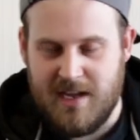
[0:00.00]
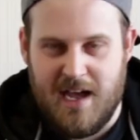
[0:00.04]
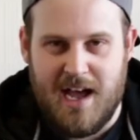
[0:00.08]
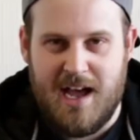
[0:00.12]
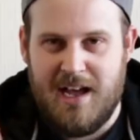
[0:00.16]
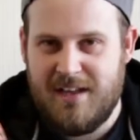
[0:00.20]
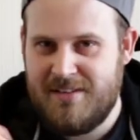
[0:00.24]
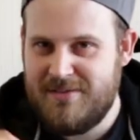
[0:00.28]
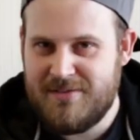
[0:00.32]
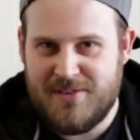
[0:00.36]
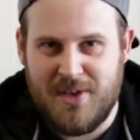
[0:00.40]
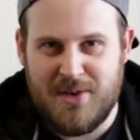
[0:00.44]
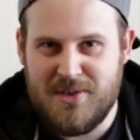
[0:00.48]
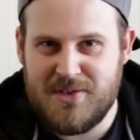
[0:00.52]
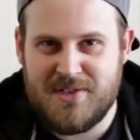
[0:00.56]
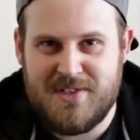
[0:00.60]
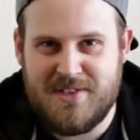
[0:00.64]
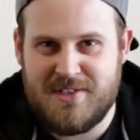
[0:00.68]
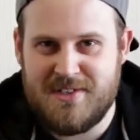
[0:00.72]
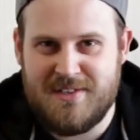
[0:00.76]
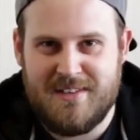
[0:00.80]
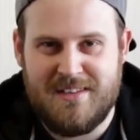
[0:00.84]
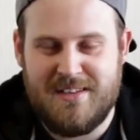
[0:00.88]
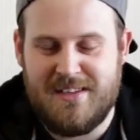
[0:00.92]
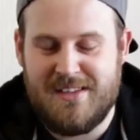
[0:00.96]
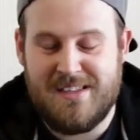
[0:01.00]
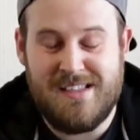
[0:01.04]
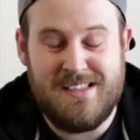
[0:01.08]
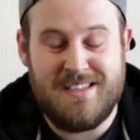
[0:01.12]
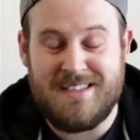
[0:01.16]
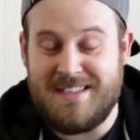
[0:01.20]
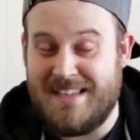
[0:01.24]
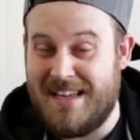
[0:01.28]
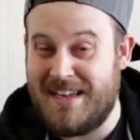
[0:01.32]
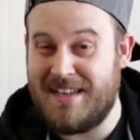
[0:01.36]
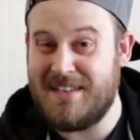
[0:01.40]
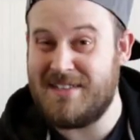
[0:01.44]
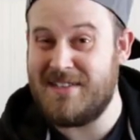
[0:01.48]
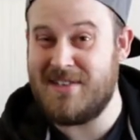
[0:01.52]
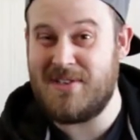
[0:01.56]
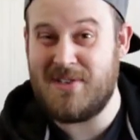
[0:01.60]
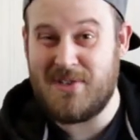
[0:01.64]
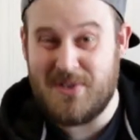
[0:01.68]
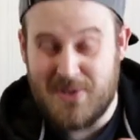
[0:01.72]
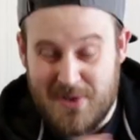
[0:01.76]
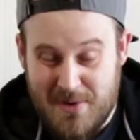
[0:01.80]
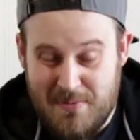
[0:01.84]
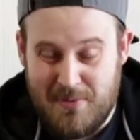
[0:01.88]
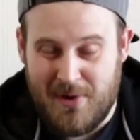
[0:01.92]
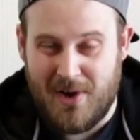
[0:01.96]
yeah, those stickers are
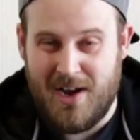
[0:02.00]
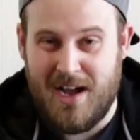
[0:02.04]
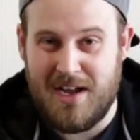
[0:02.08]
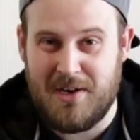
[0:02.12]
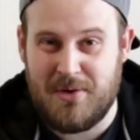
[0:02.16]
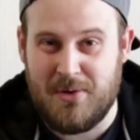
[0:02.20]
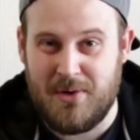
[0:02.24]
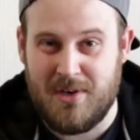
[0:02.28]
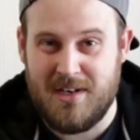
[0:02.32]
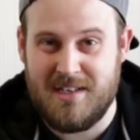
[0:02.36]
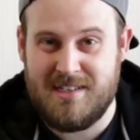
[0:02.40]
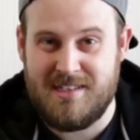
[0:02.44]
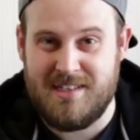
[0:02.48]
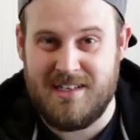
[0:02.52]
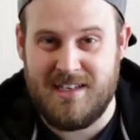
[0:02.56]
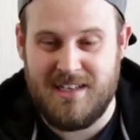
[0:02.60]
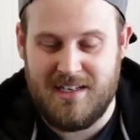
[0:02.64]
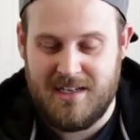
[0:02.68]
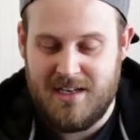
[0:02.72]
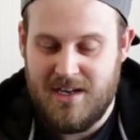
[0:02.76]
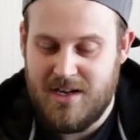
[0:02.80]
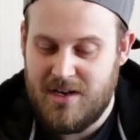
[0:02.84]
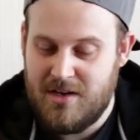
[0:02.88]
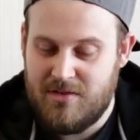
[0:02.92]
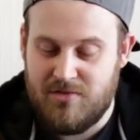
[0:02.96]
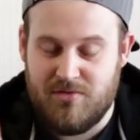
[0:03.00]
super high quality.